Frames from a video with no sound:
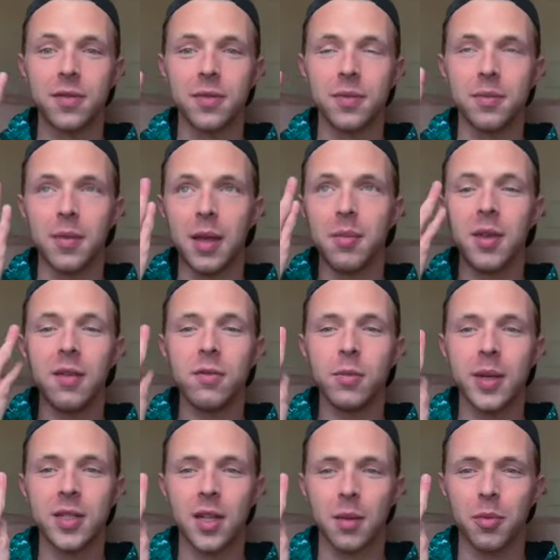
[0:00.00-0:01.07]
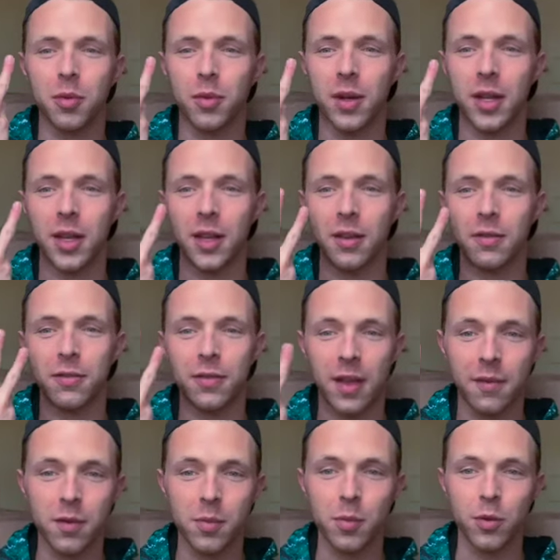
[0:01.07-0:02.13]
maybe even my top three
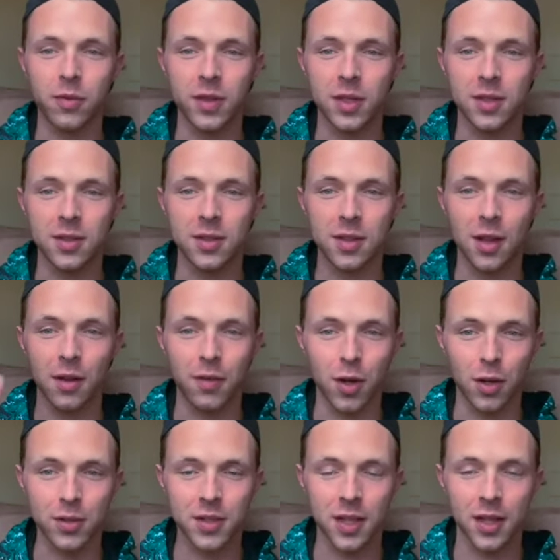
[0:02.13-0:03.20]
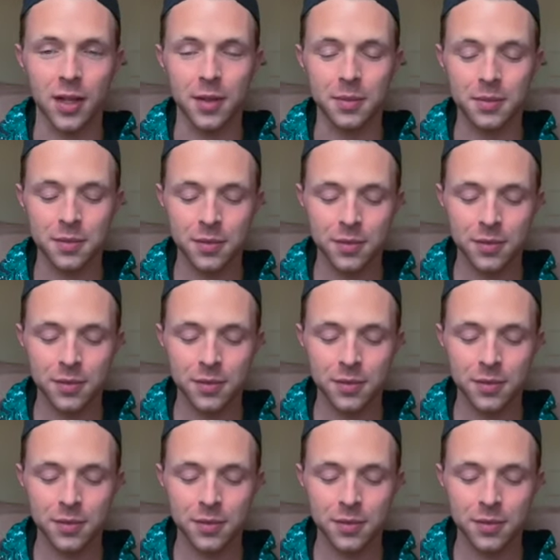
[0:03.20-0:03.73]
favorite movies of all time.